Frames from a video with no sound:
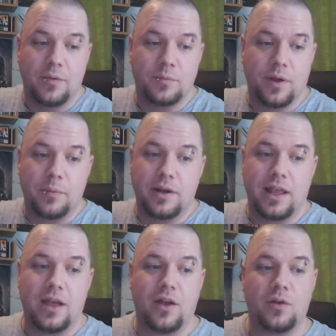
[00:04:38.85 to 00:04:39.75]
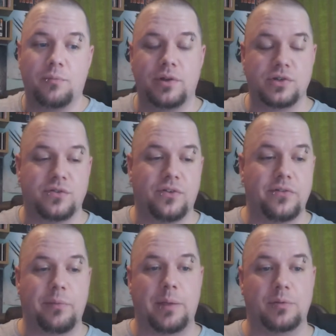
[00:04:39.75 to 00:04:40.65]
I'm going to get a whole bunch of
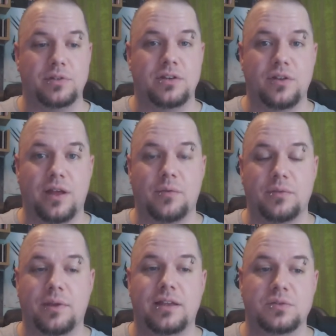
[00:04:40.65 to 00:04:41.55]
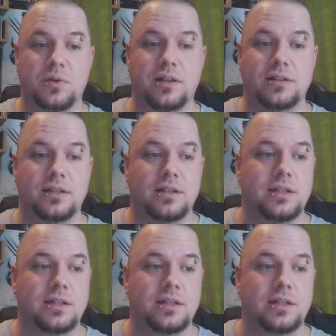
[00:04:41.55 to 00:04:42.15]
other people to do that with me as well.